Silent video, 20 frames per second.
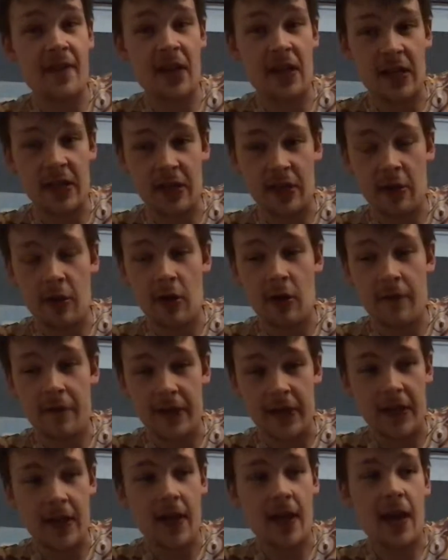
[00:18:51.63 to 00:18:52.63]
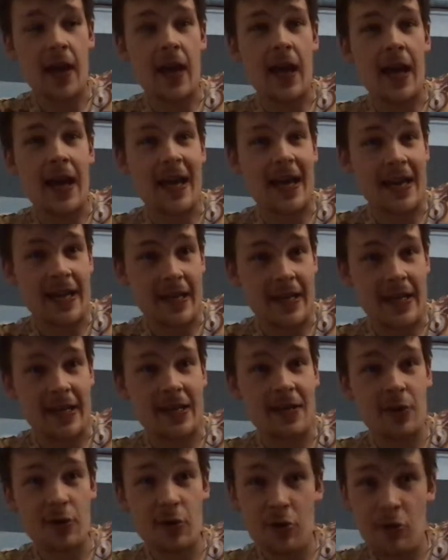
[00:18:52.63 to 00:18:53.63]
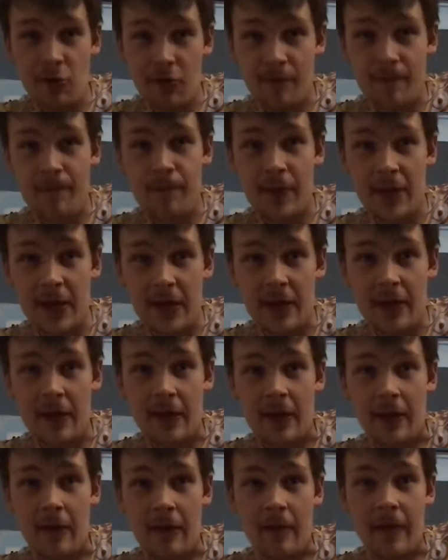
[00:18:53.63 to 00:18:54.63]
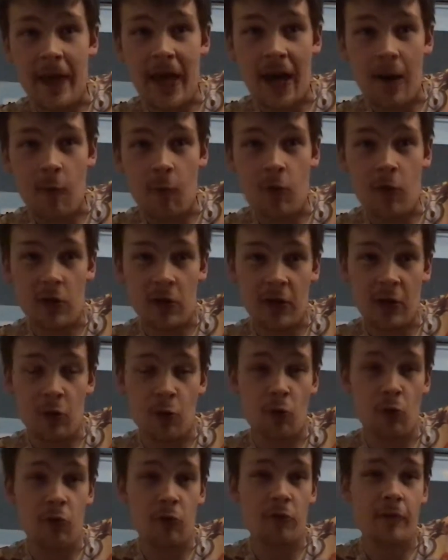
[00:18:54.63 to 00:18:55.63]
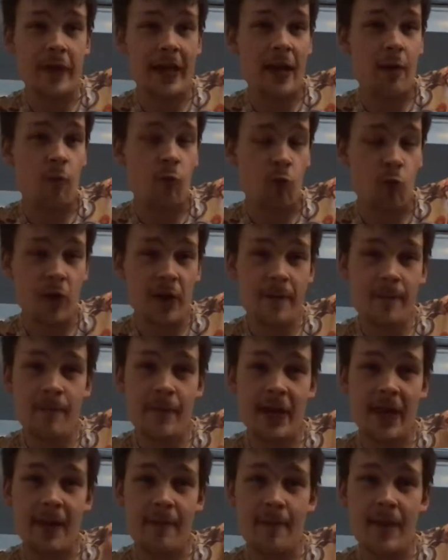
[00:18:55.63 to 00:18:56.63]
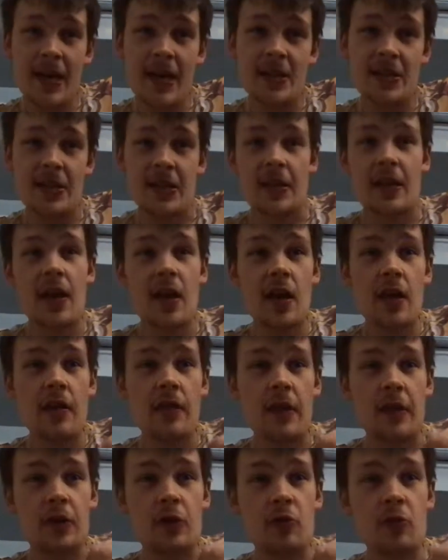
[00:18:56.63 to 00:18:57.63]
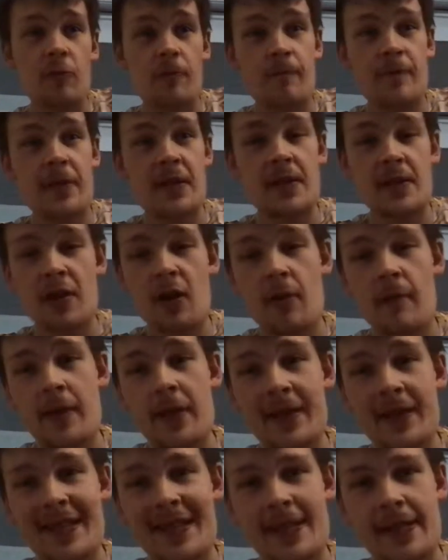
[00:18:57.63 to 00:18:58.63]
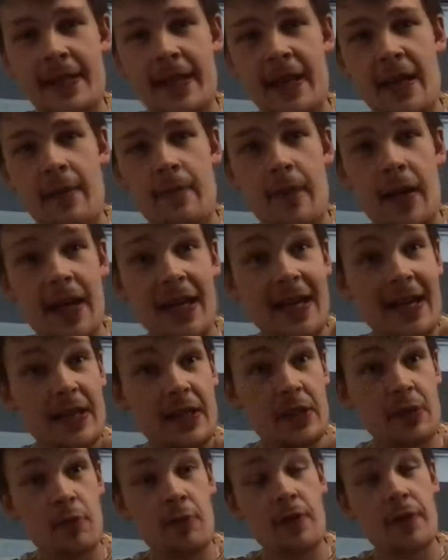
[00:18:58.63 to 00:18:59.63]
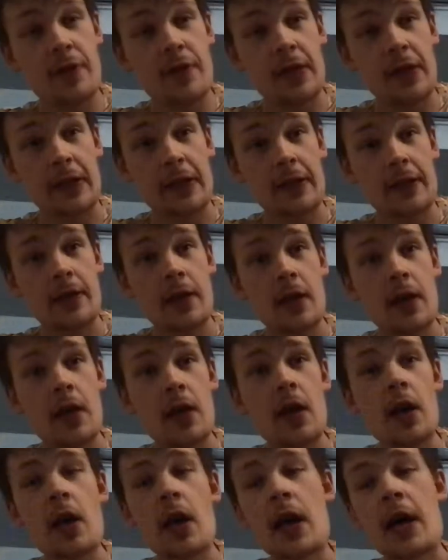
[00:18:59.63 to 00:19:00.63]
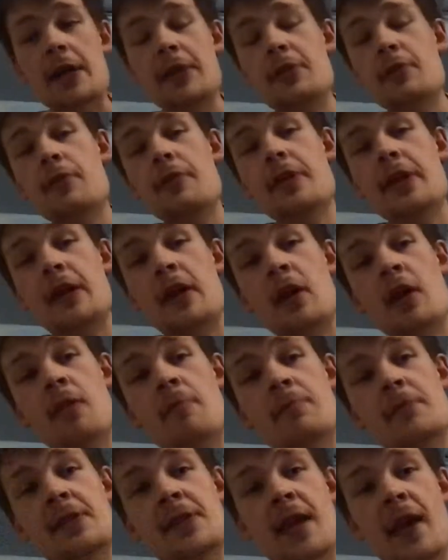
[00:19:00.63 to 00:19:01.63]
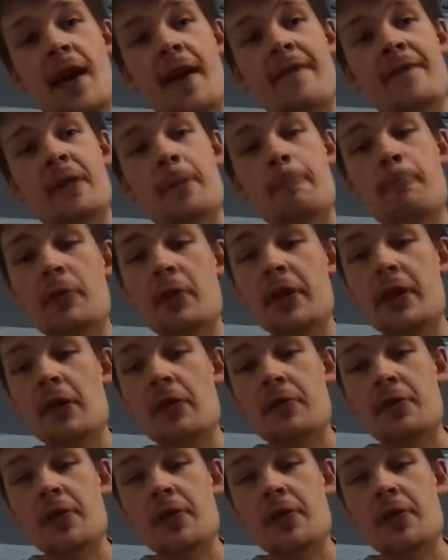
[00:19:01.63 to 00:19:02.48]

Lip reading: very, very nervy, and it could be that one goal, that one bit of magic that could determine this game. And I do think Hibs have the